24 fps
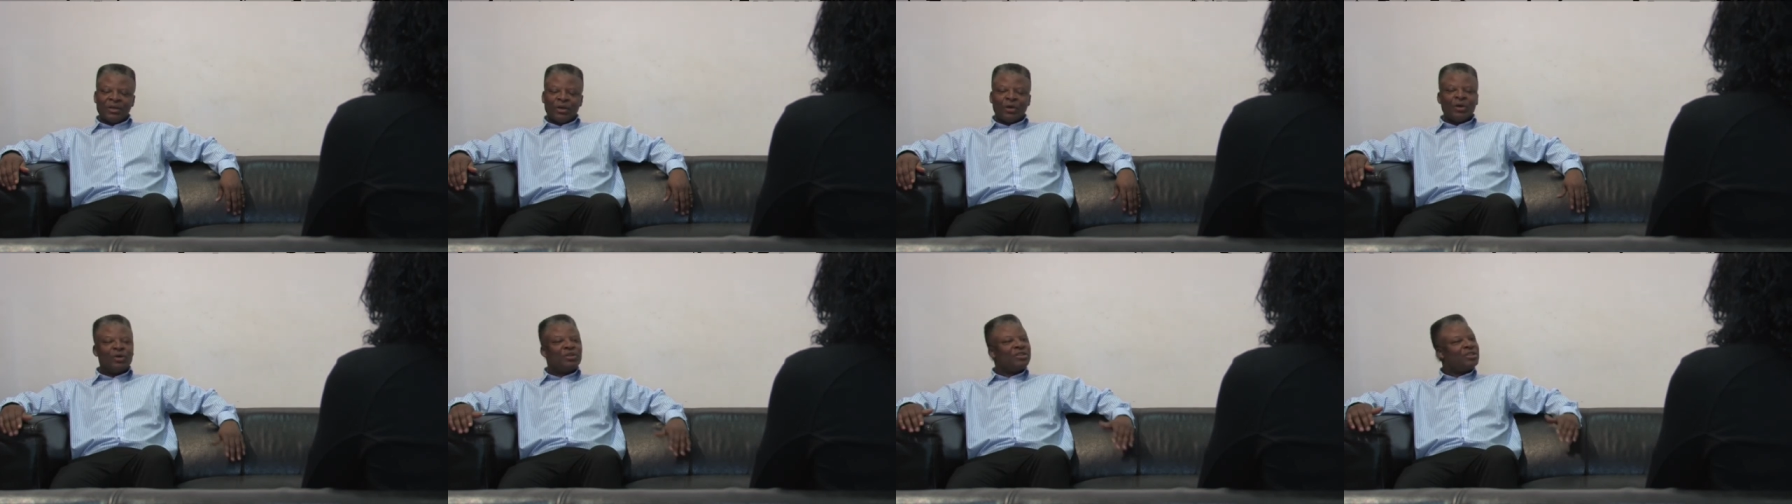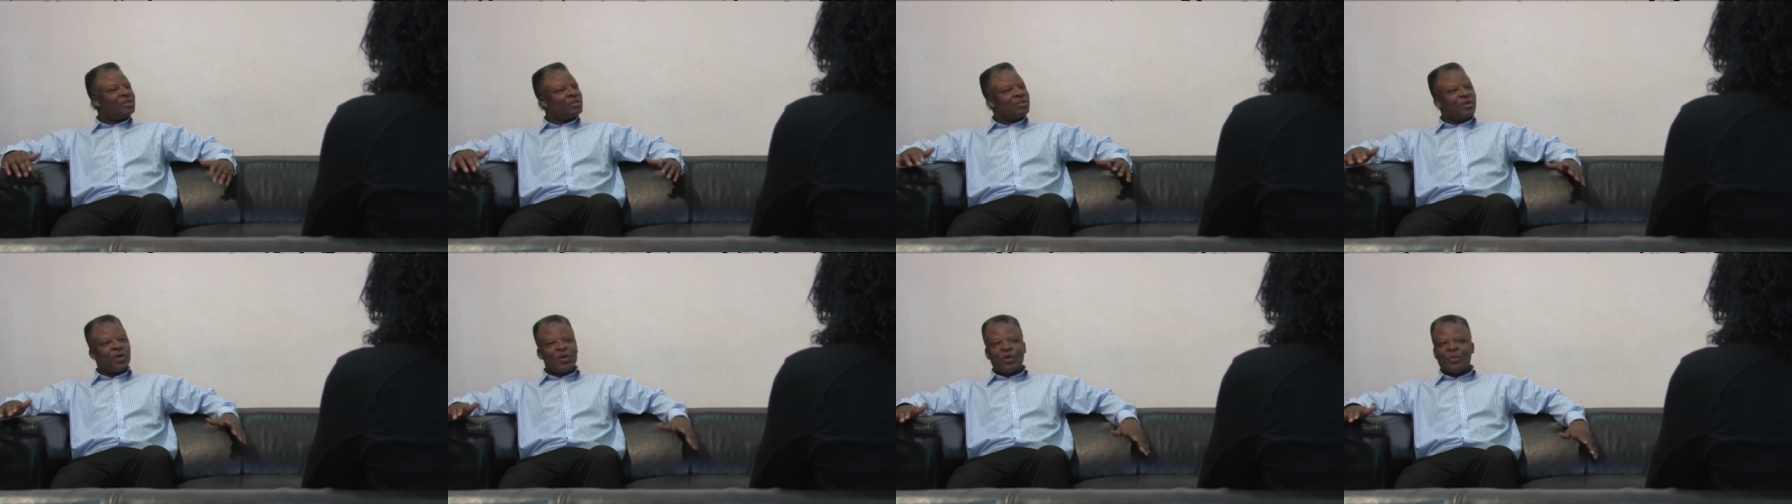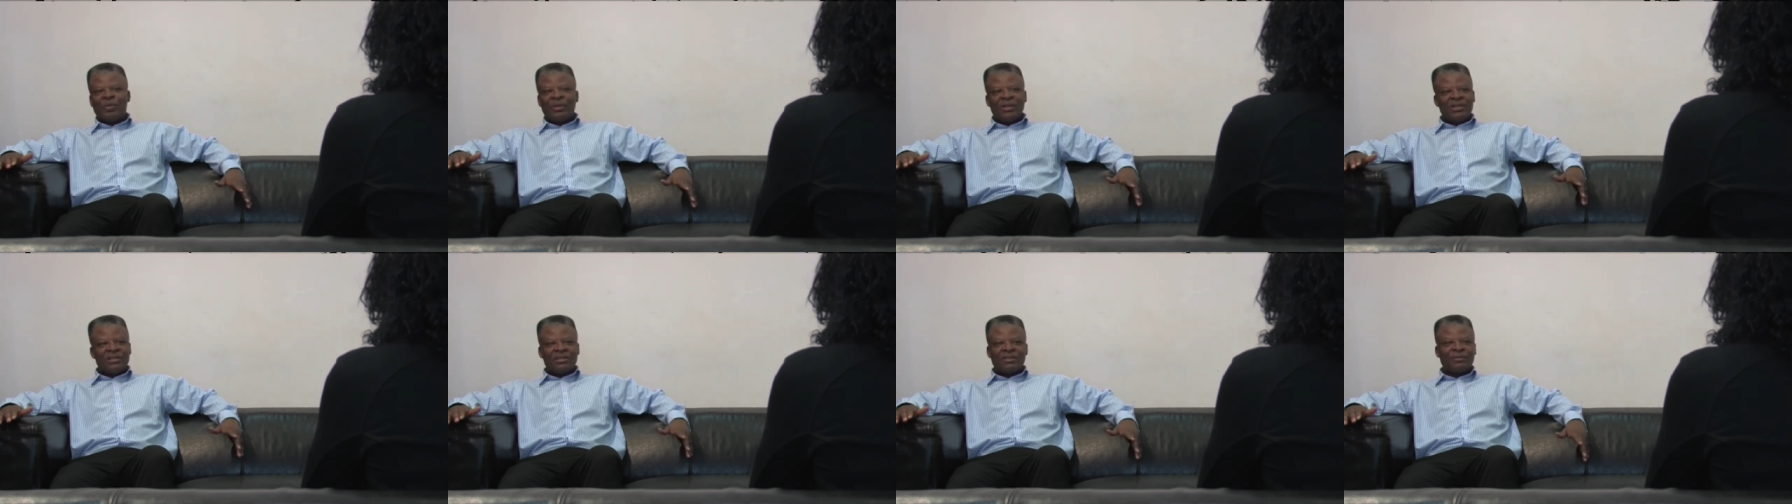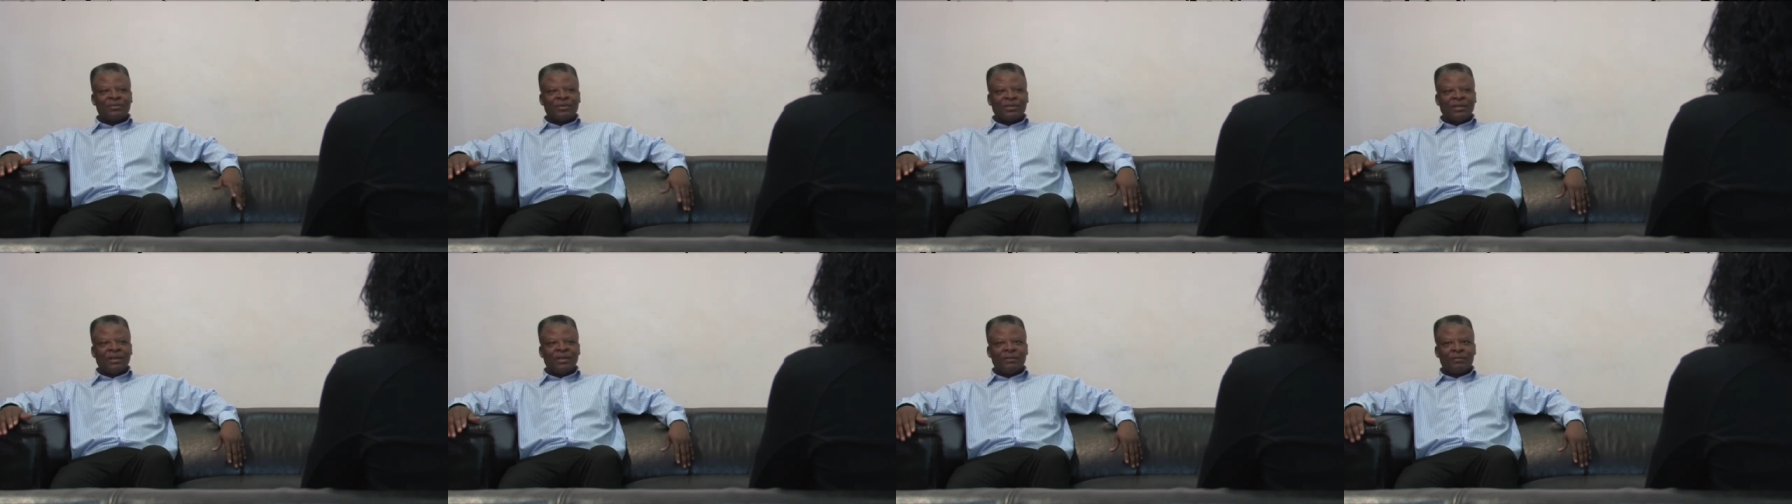on so many
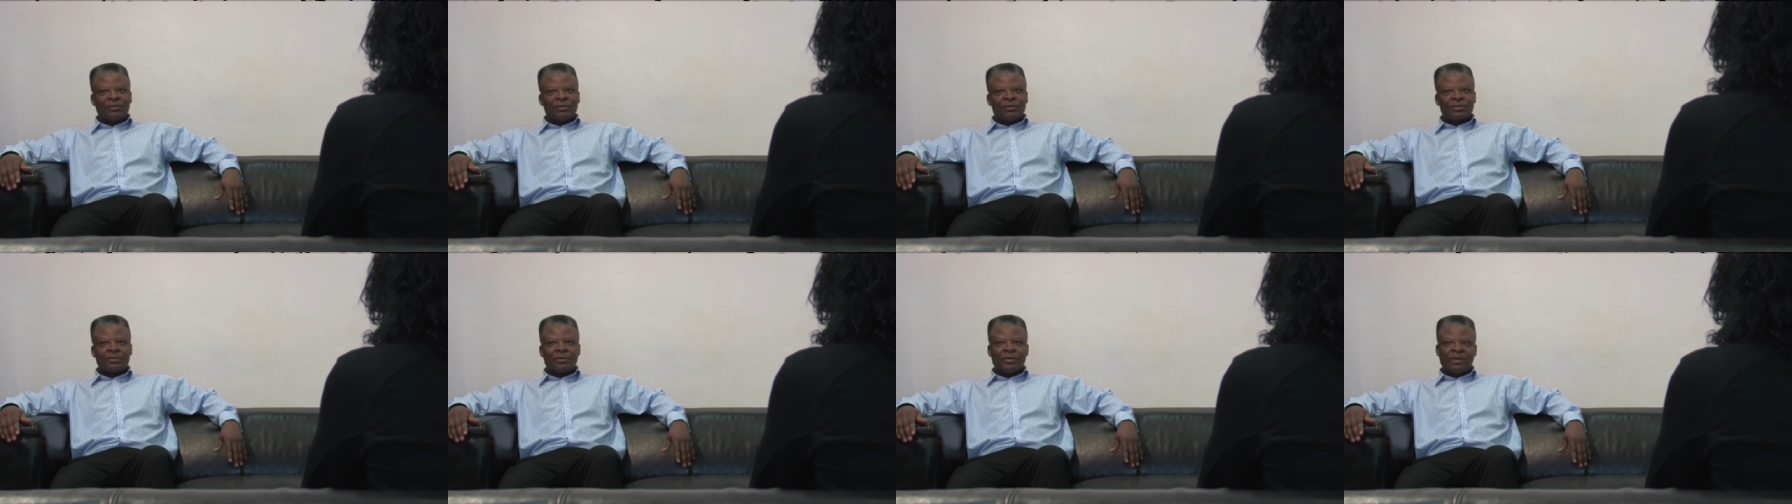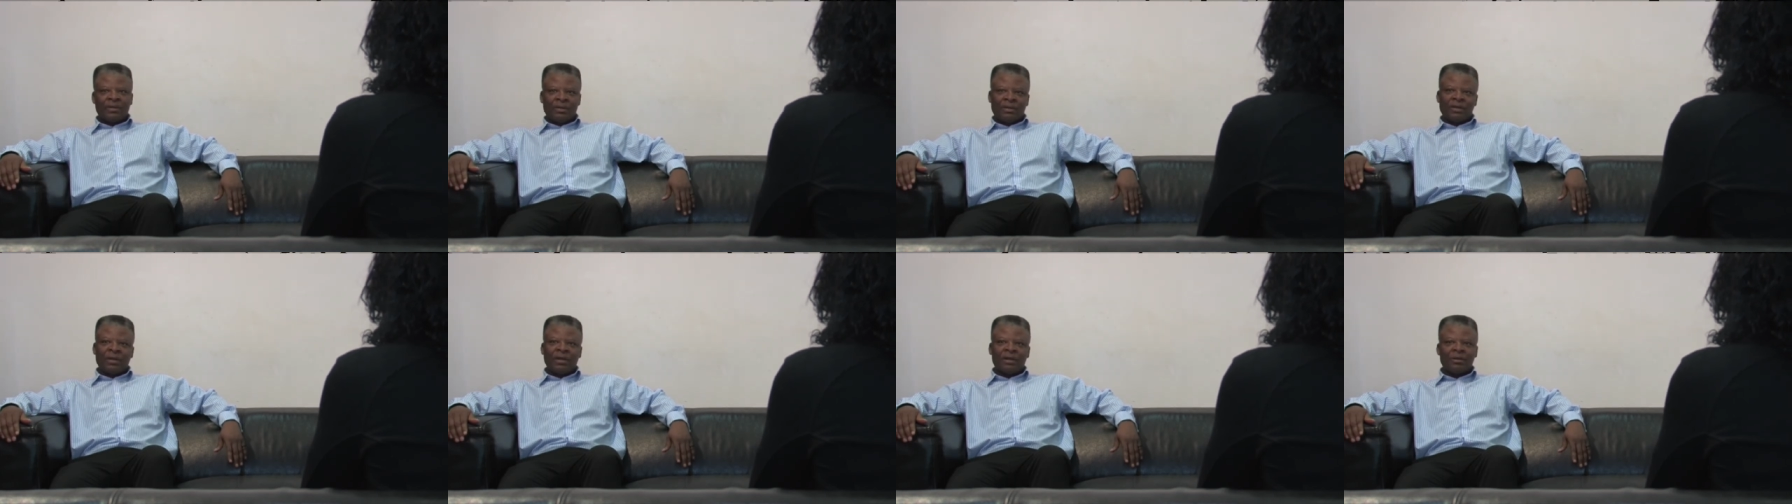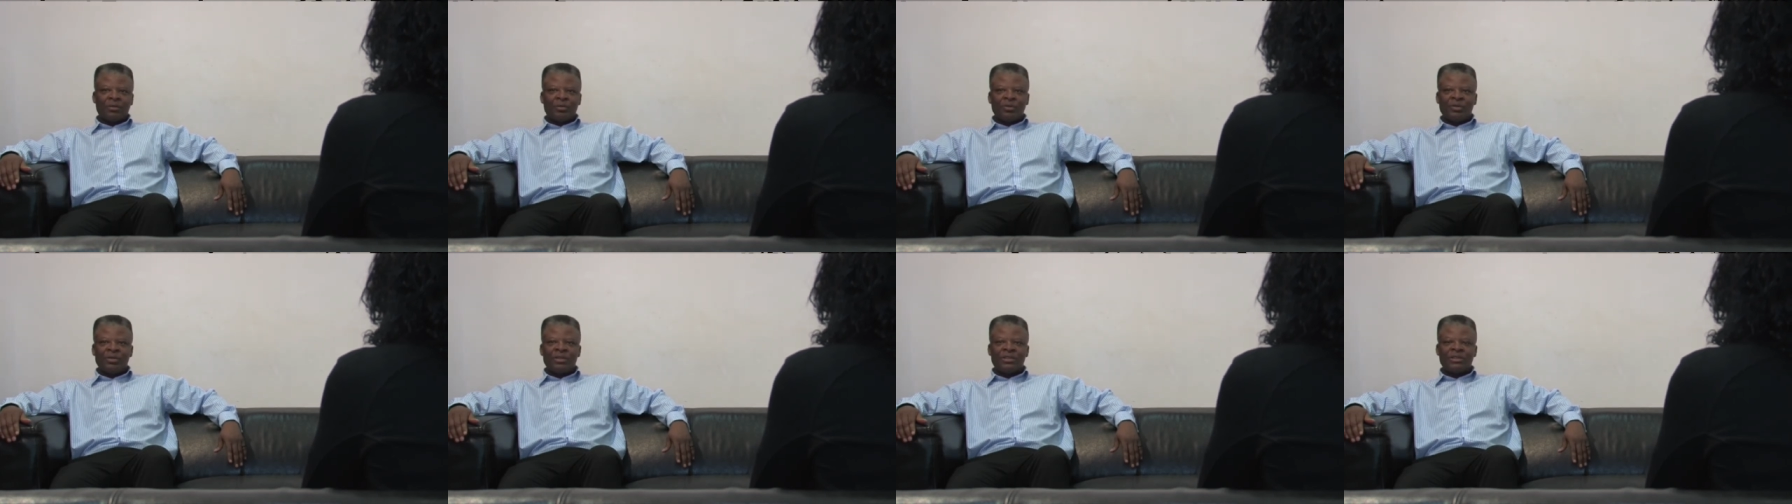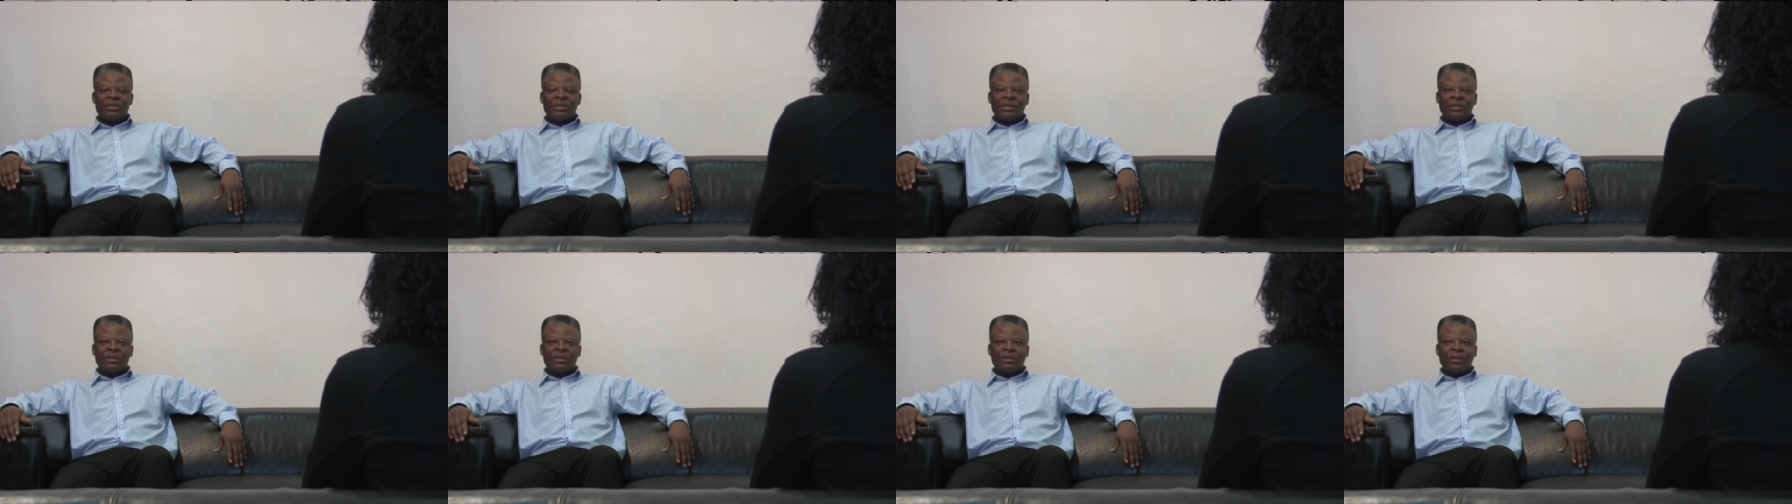different levels within our
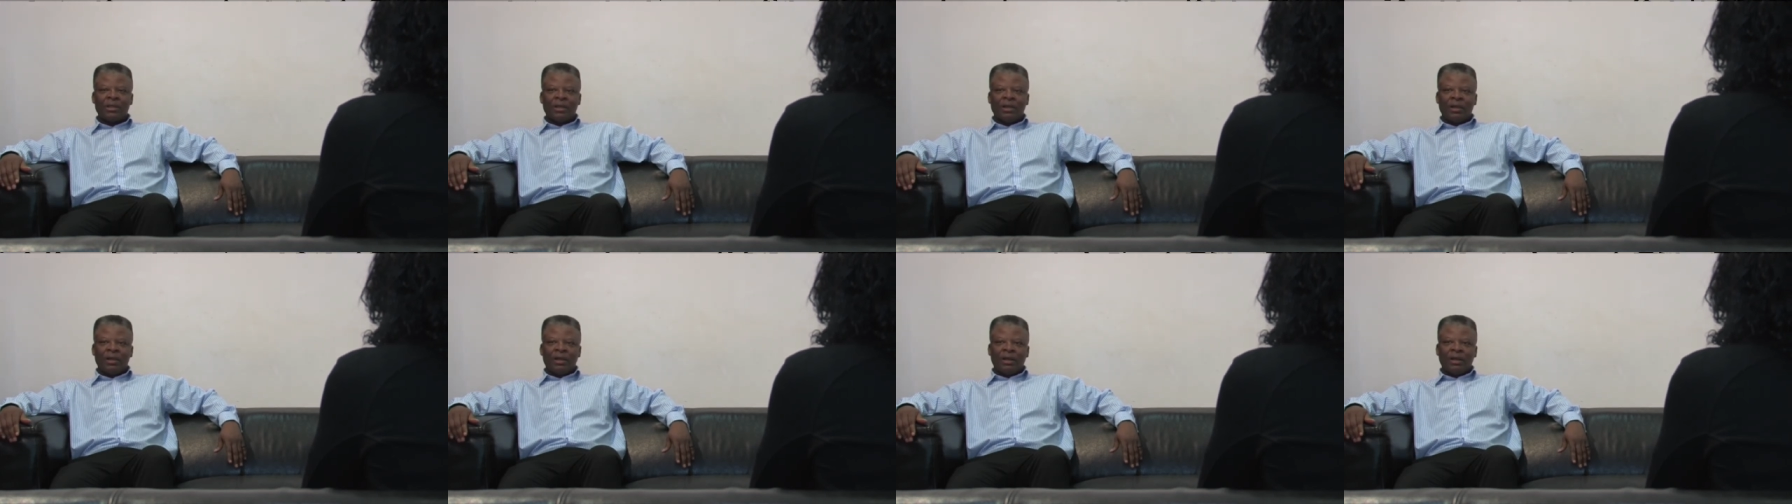community.